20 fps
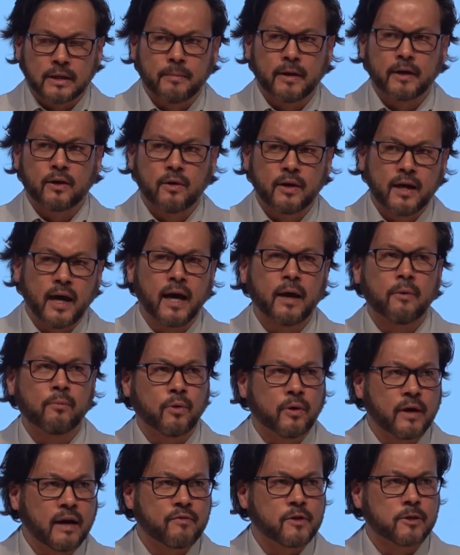I'm like, okay,
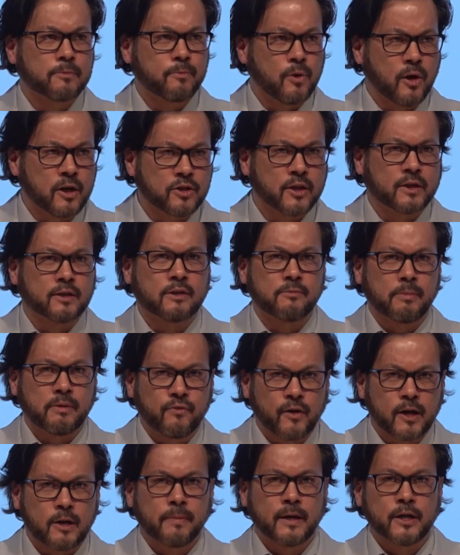we have this project that's been
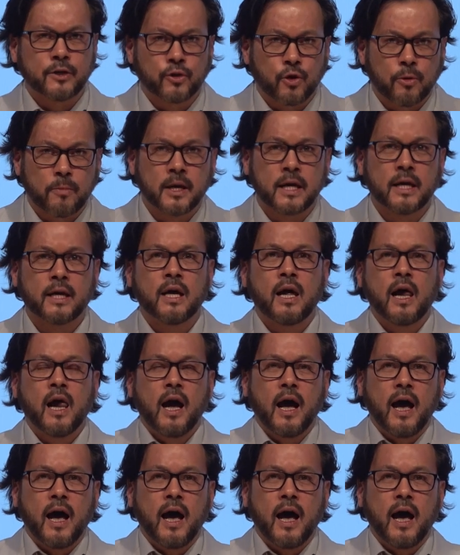funded by Germany,